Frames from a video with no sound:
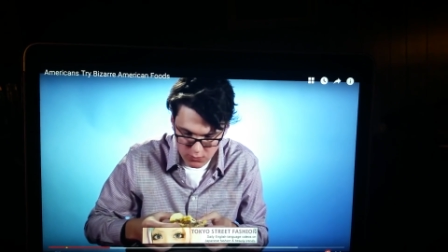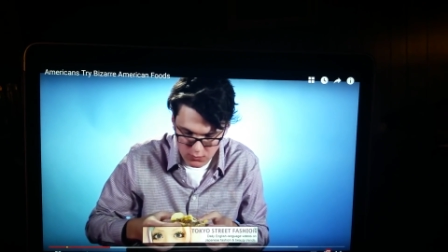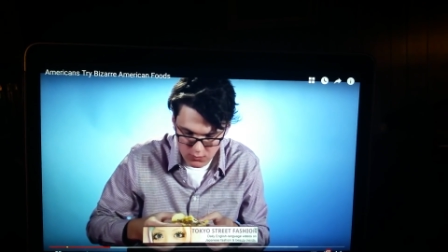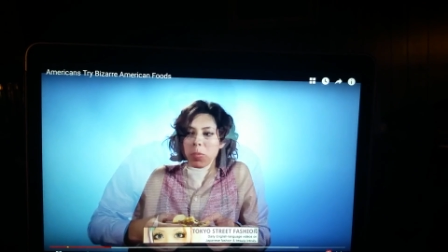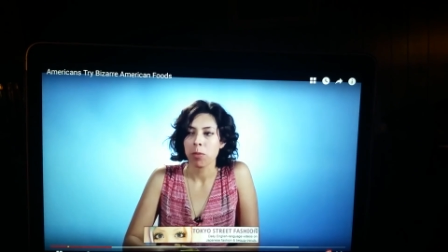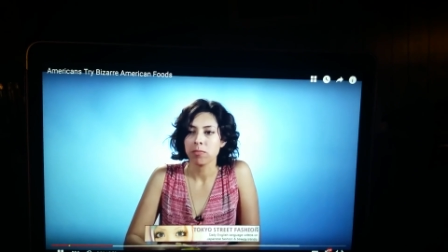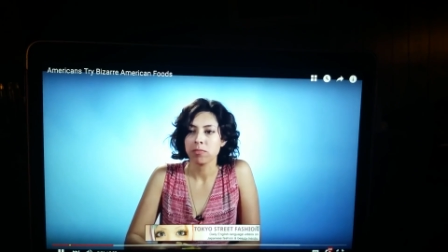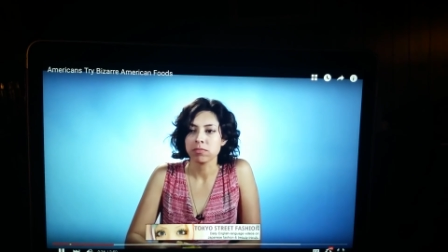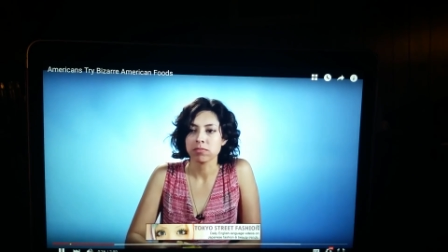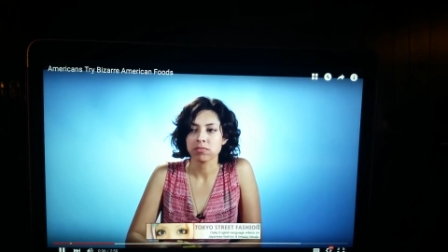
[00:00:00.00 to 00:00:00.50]

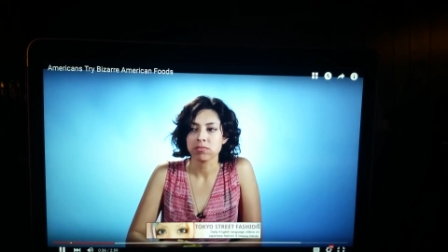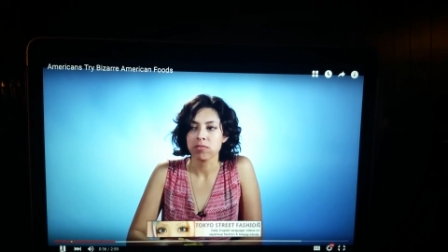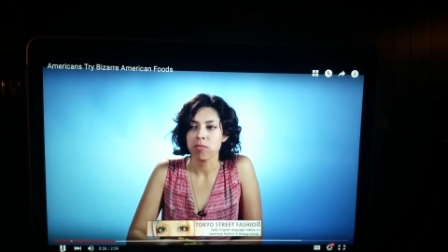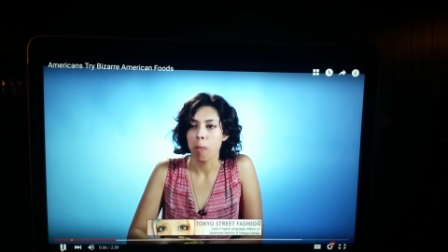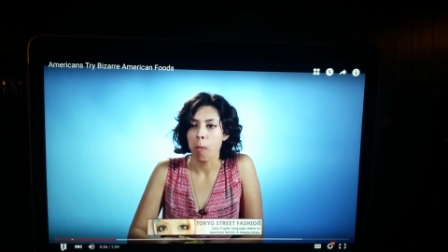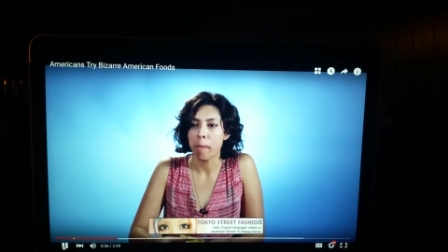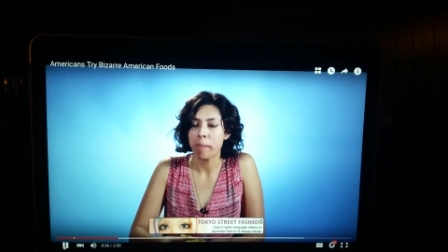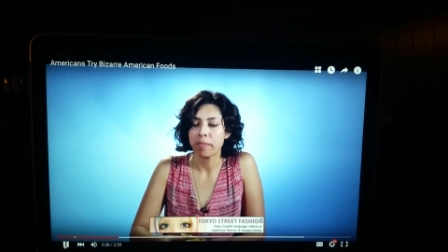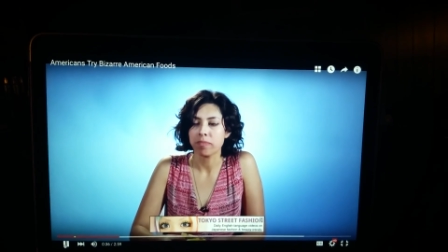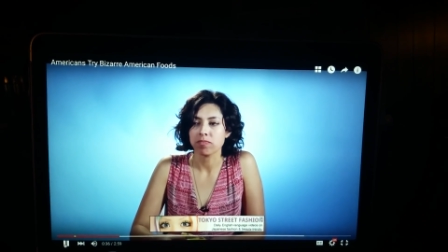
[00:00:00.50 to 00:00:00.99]
now,
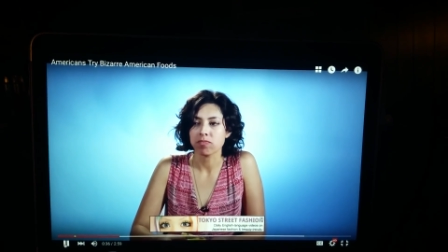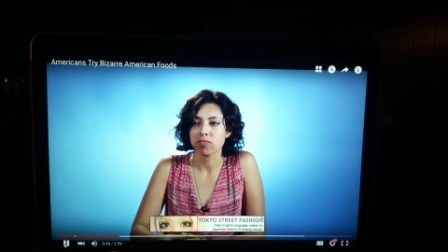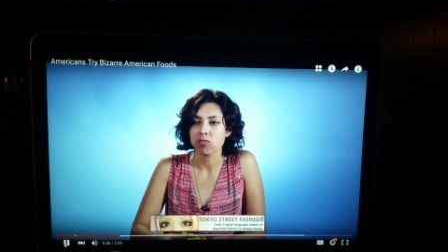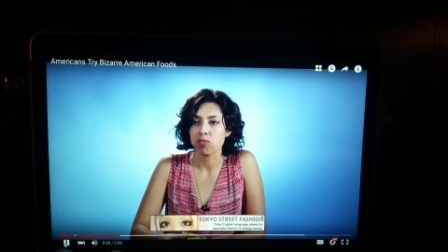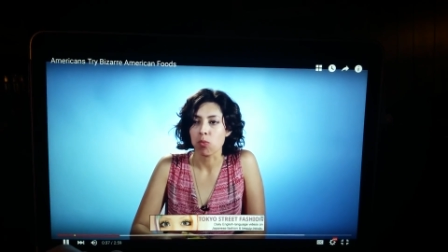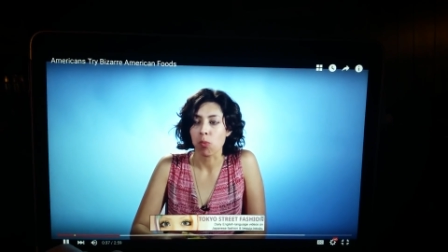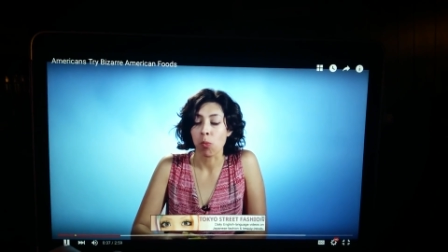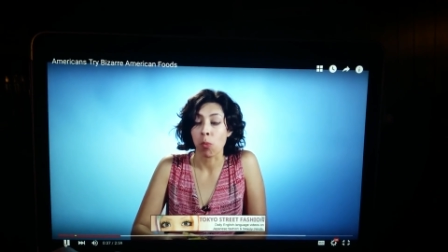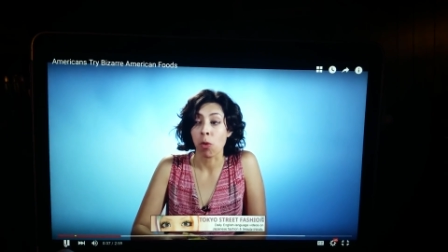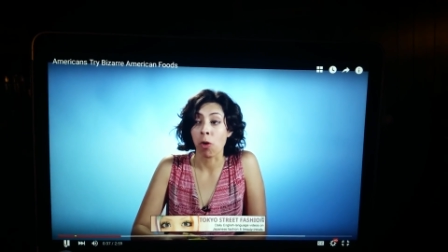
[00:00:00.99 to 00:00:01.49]
until
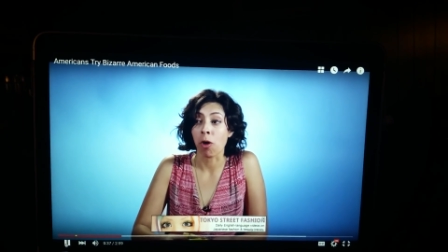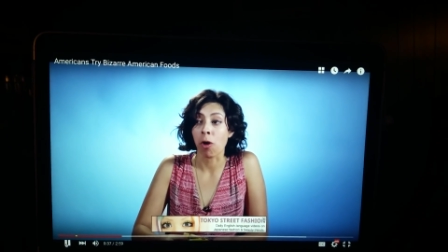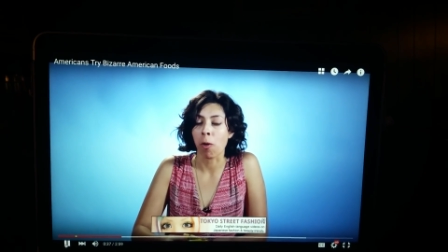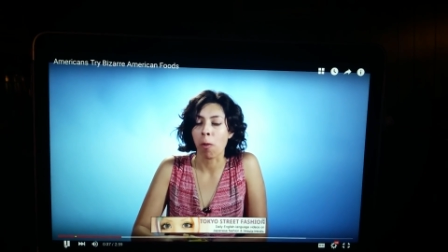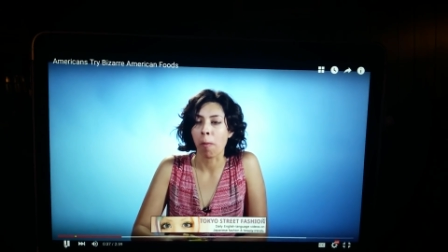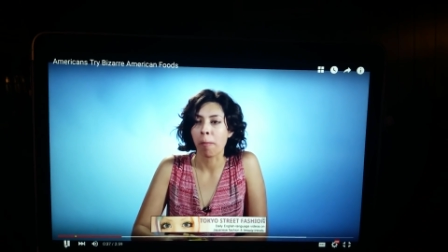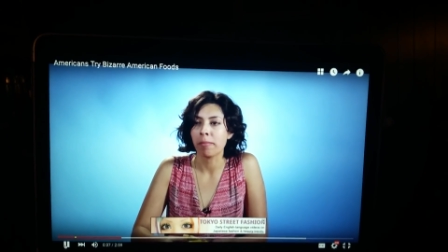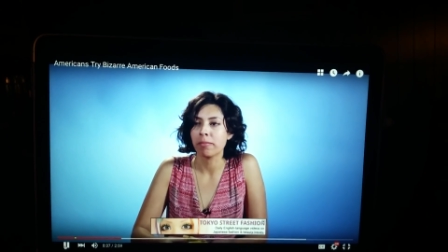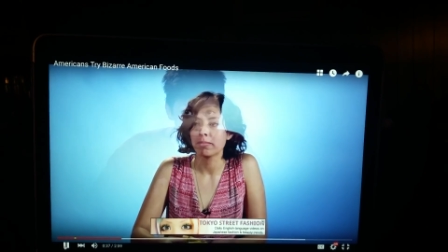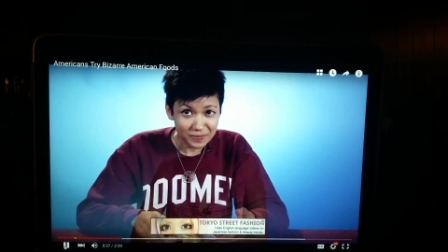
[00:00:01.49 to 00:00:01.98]

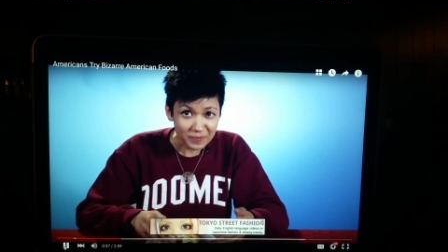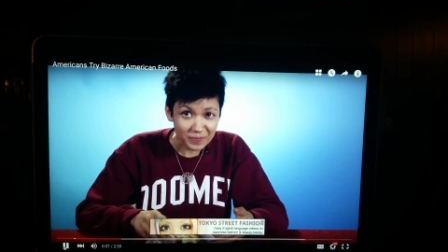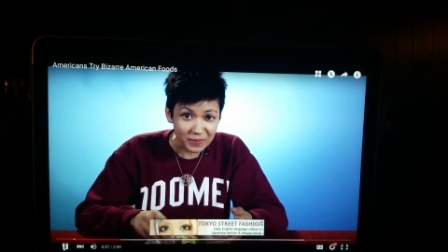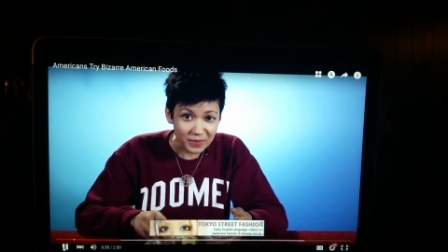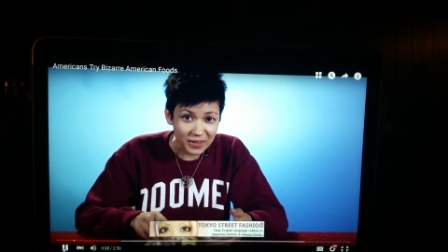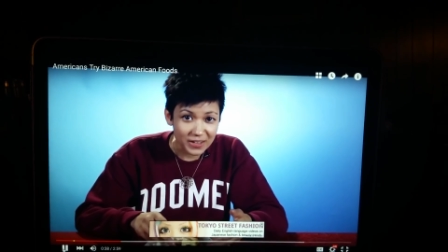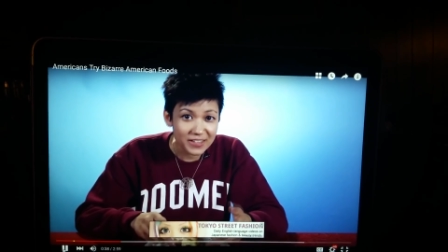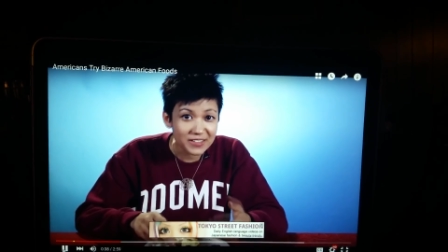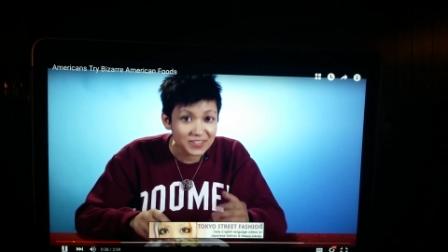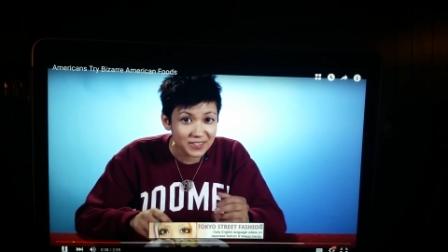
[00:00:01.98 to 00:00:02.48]
Google or
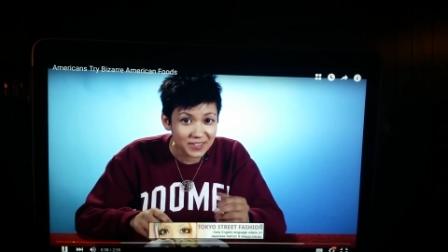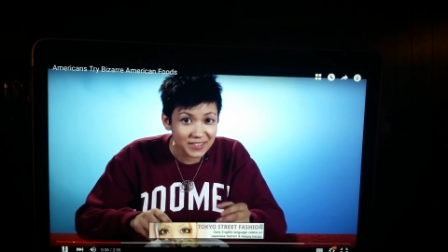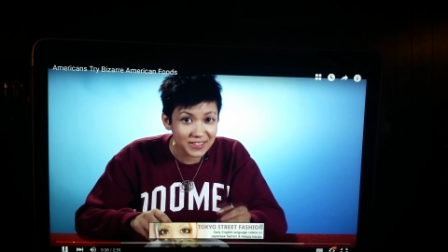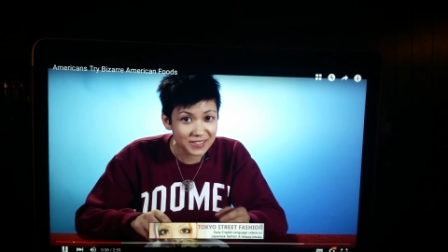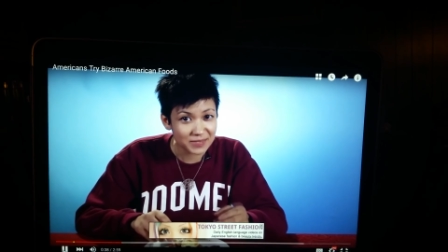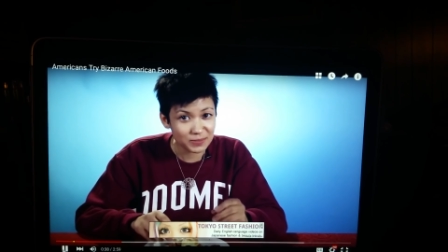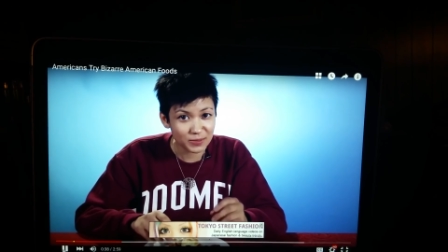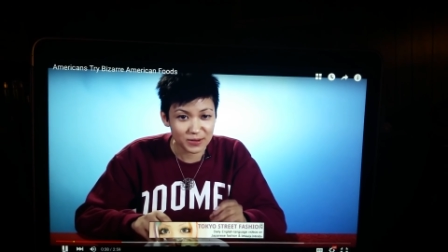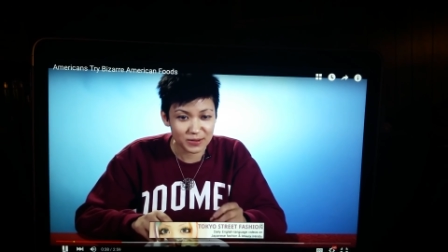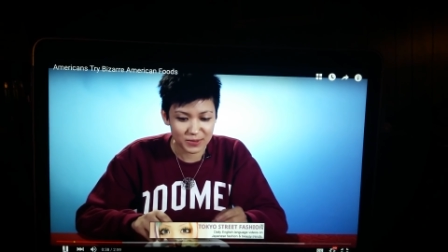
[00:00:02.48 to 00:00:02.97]
YouTube or
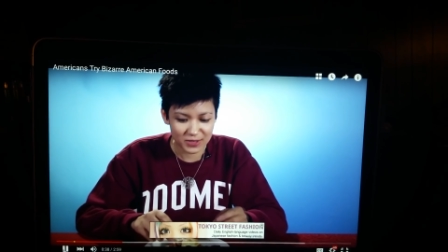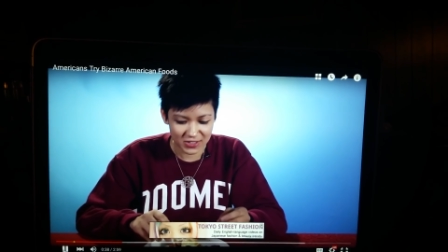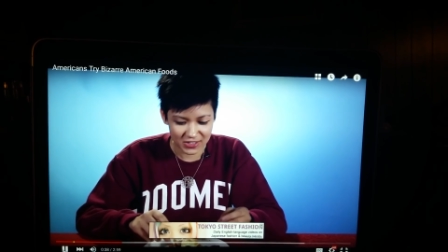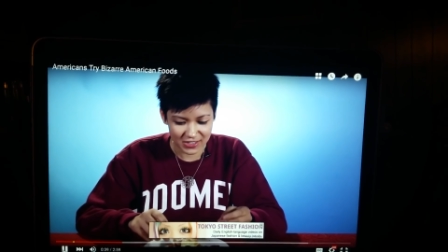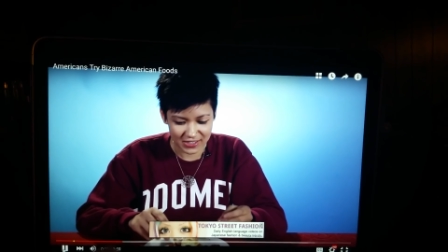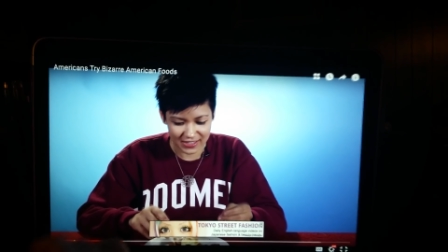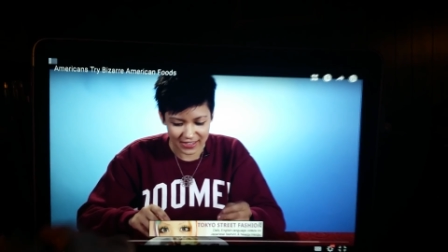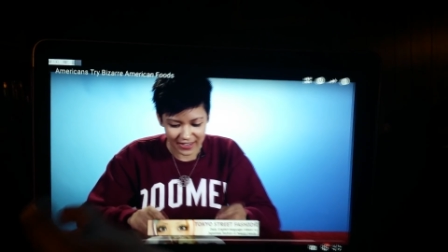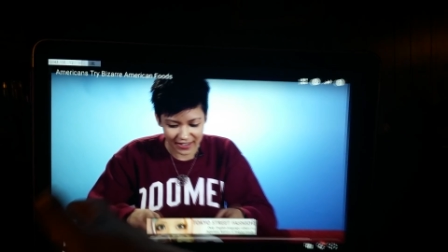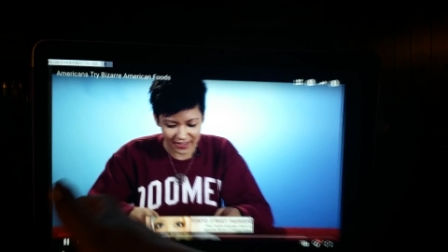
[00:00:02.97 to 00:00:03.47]
whoever